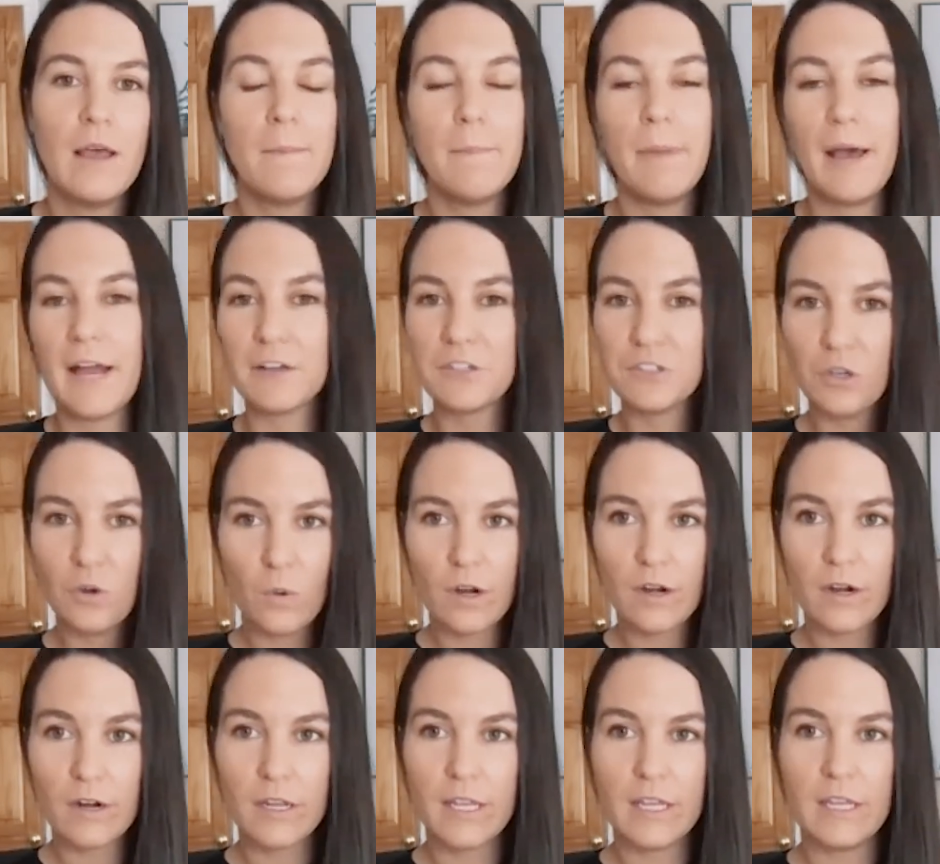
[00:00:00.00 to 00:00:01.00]
back to
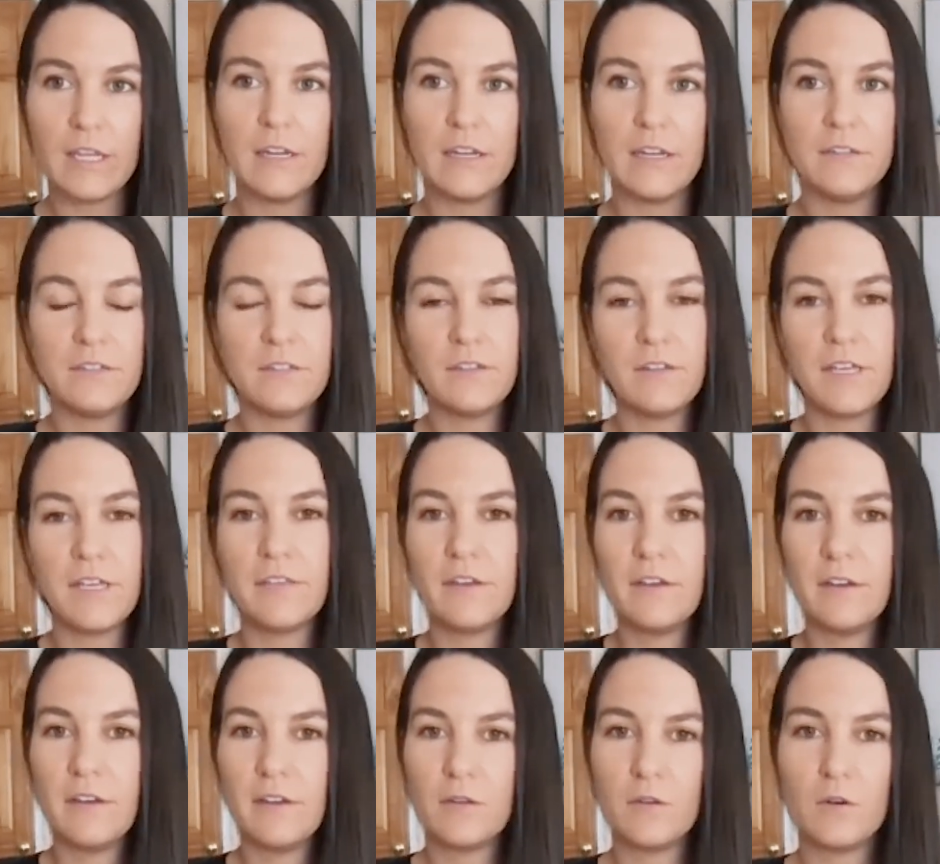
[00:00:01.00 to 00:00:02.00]
work into like
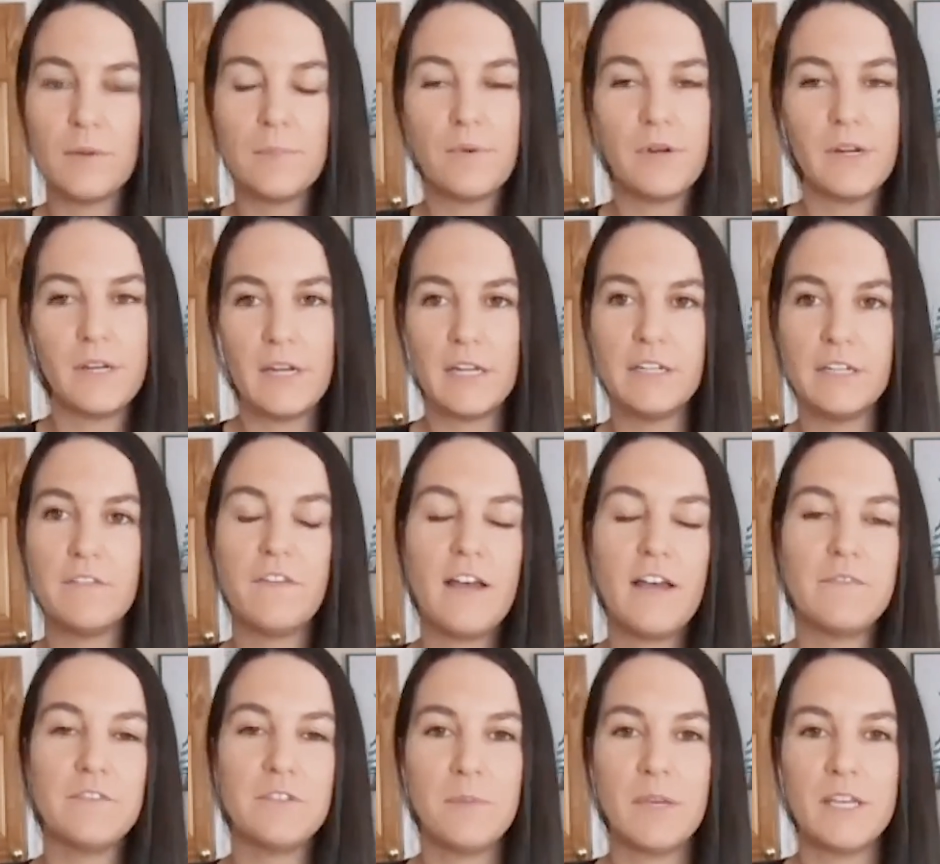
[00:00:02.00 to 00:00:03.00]
the corporate
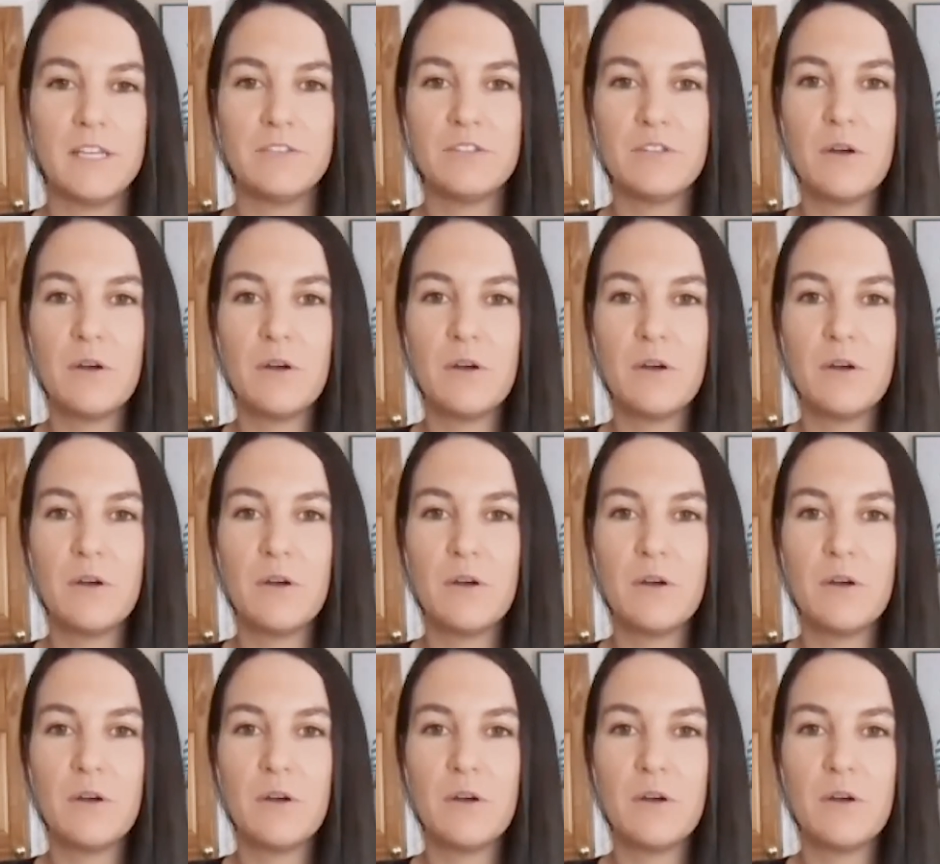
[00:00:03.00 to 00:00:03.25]
9-to-5 space.